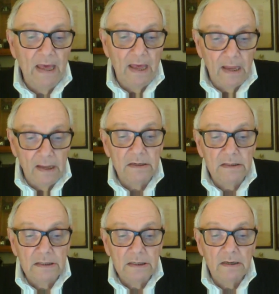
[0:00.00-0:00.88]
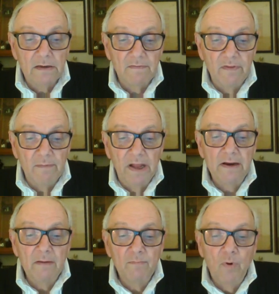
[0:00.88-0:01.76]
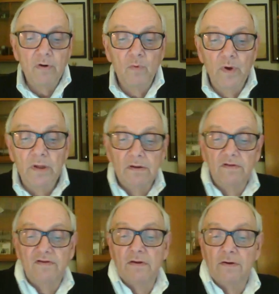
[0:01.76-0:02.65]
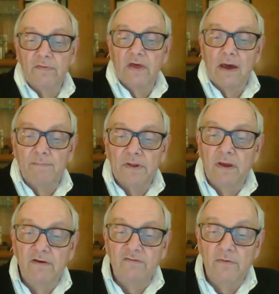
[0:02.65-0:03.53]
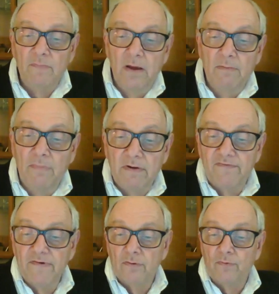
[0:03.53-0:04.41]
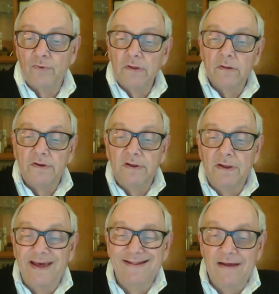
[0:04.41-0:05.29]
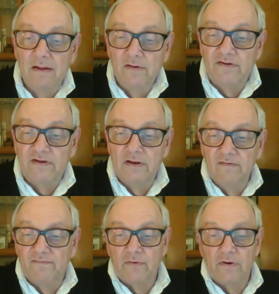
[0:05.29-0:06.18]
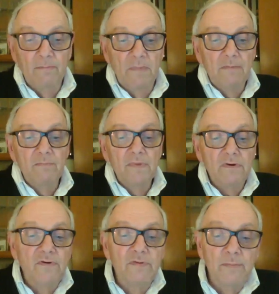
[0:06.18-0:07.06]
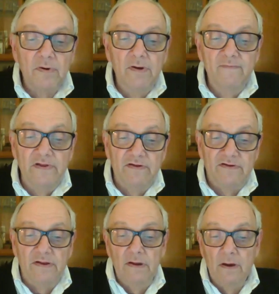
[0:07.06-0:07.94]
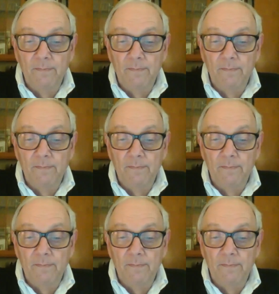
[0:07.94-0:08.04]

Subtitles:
And The planning board will consider the application by Butterfield Realty LLC for an amendment to the previously